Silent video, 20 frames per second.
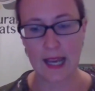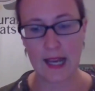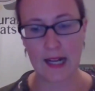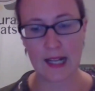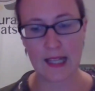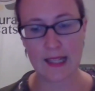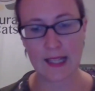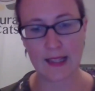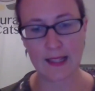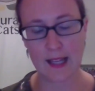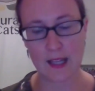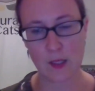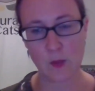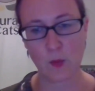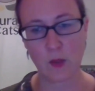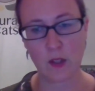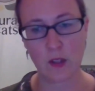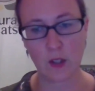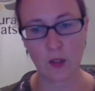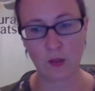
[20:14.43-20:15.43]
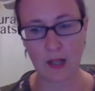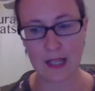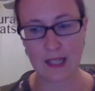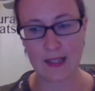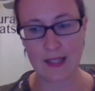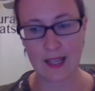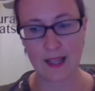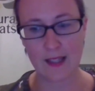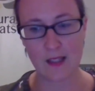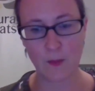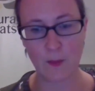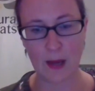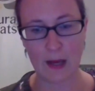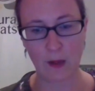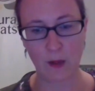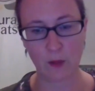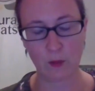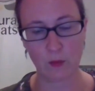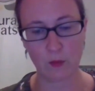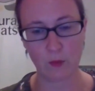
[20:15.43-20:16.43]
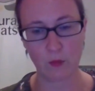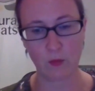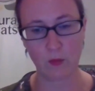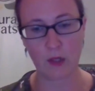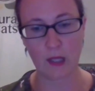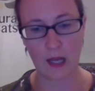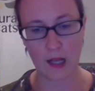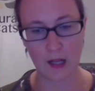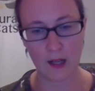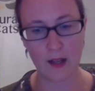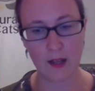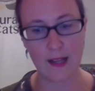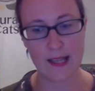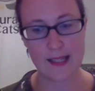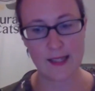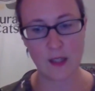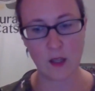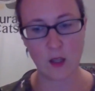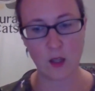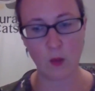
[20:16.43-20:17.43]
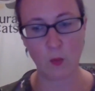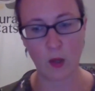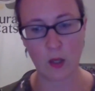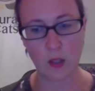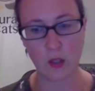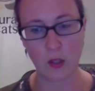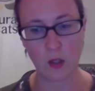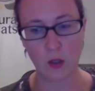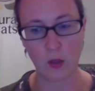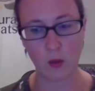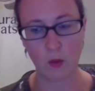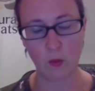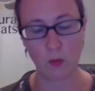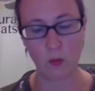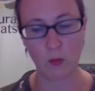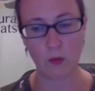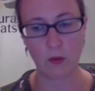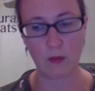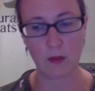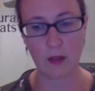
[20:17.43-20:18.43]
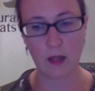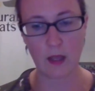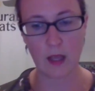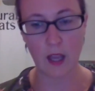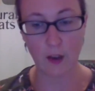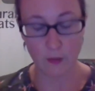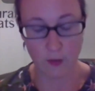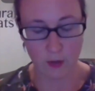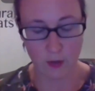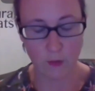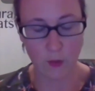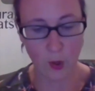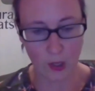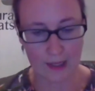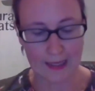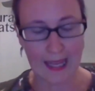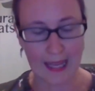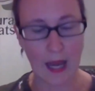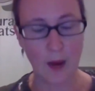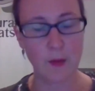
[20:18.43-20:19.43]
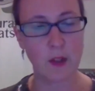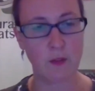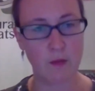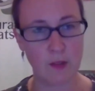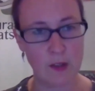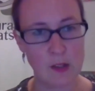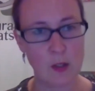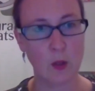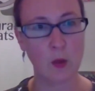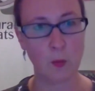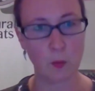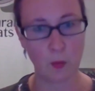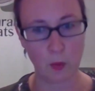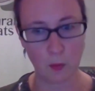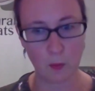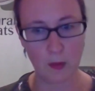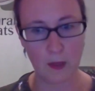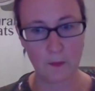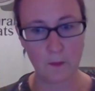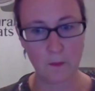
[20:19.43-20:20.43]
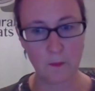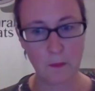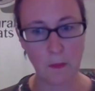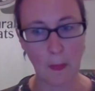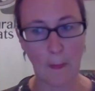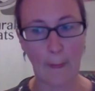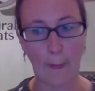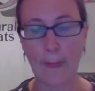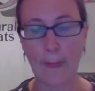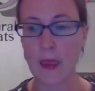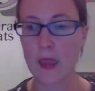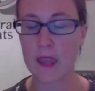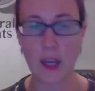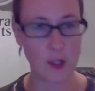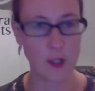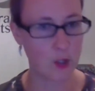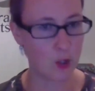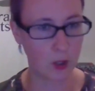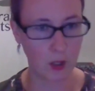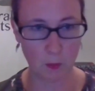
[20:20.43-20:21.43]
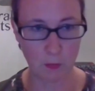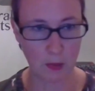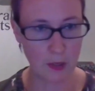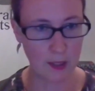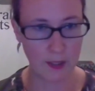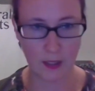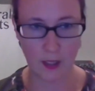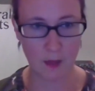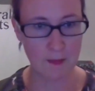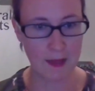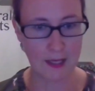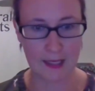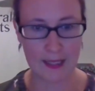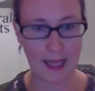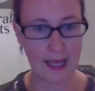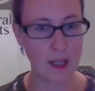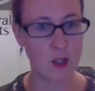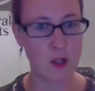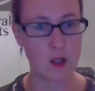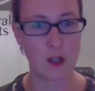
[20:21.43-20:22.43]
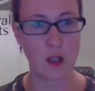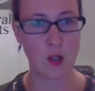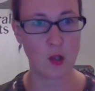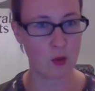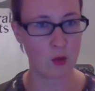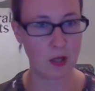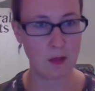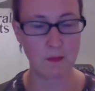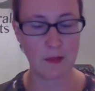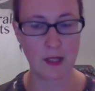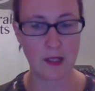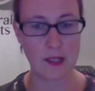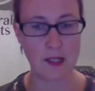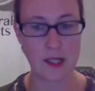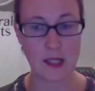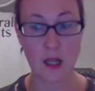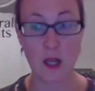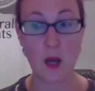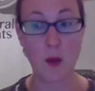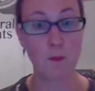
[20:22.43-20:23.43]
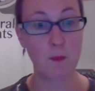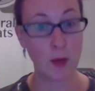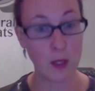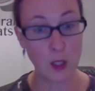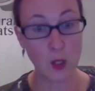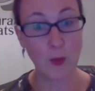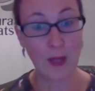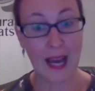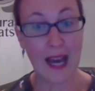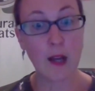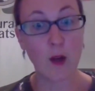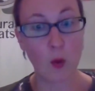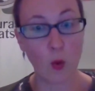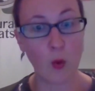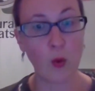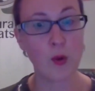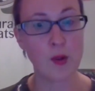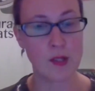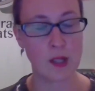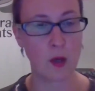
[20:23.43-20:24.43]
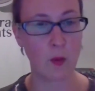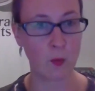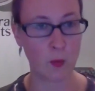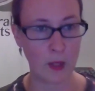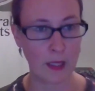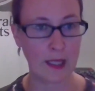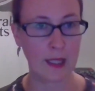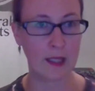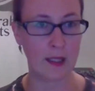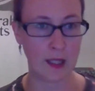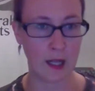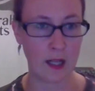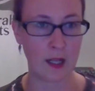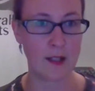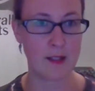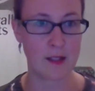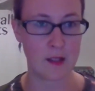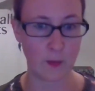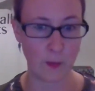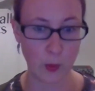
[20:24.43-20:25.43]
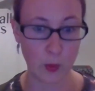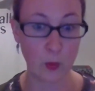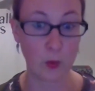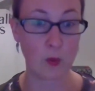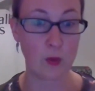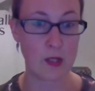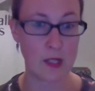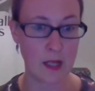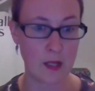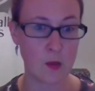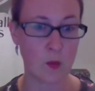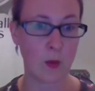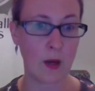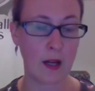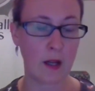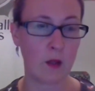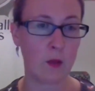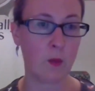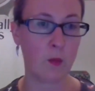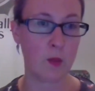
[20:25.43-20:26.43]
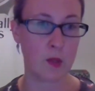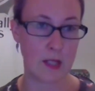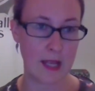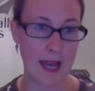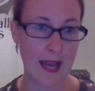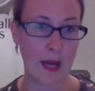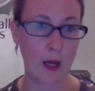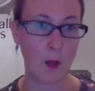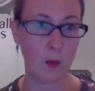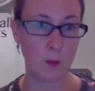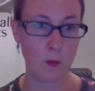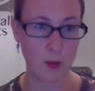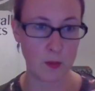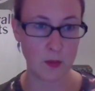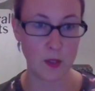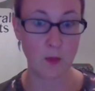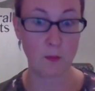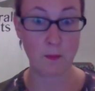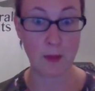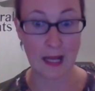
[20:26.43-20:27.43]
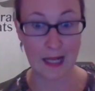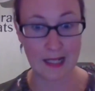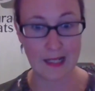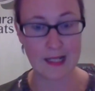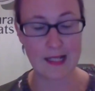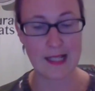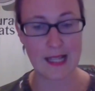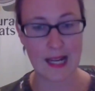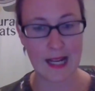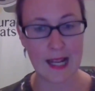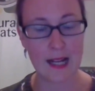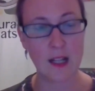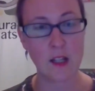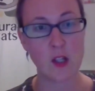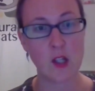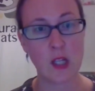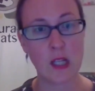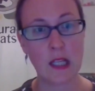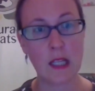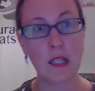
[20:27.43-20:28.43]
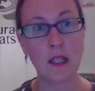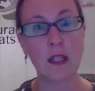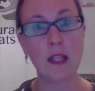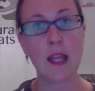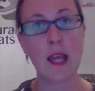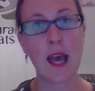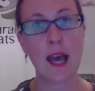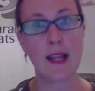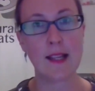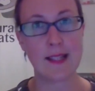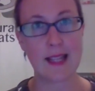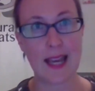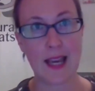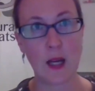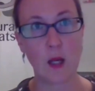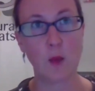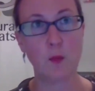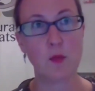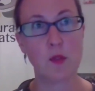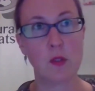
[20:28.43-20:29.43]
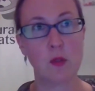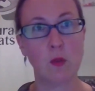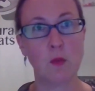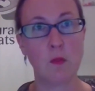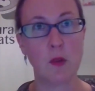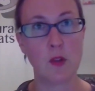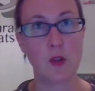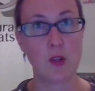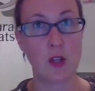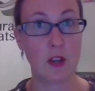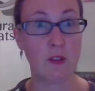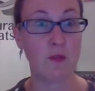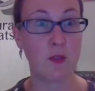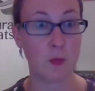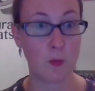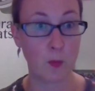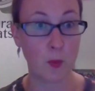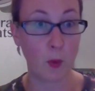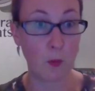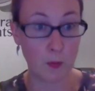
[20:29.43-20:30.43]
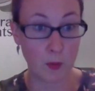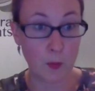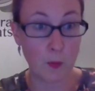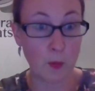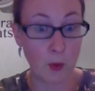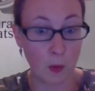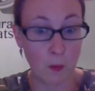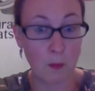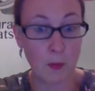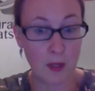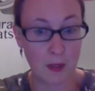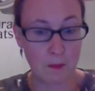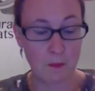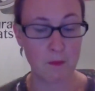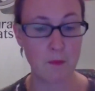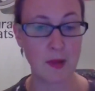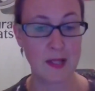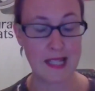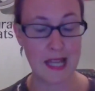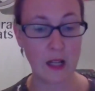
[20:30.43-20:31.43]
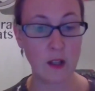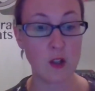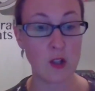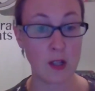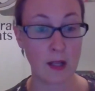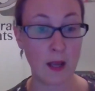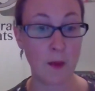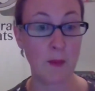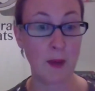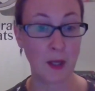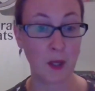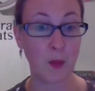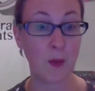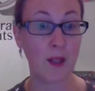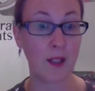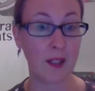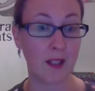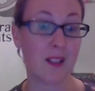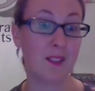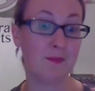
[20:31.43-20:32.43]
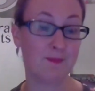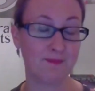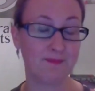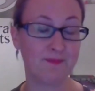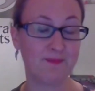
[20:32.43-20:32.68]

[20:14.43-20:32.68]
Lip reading: And I think that's one of the great things about color, is that if you've got a cat with a physical problem, yes, you can be looking at medication and treatments, but you can also bring in color support as well to help to balance that energy and to help to almost shift the problem potentially a bit quicker.